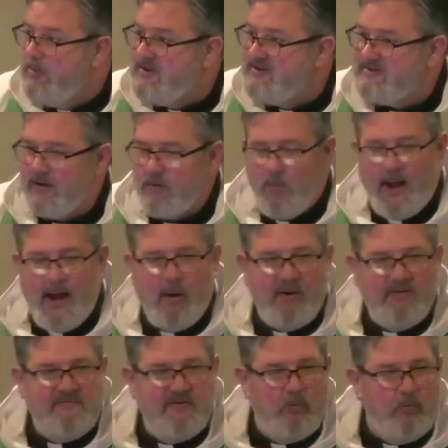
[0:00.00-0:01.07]
like, wow, I
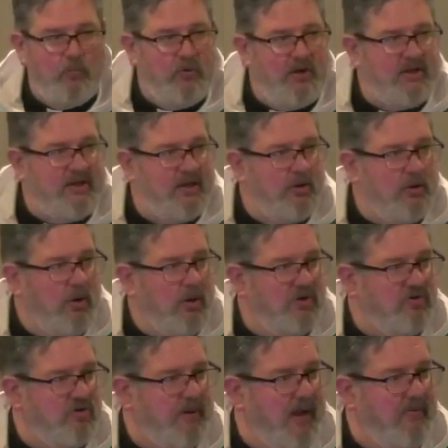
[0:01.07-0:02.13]
feel really encouraged
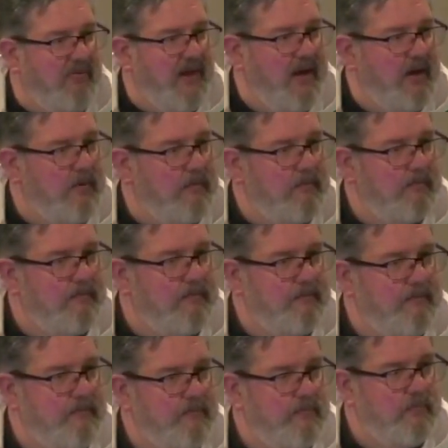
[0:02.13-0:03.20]
about that.
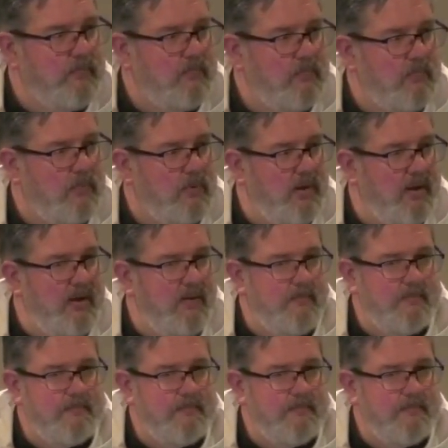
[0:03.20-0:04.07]
Right?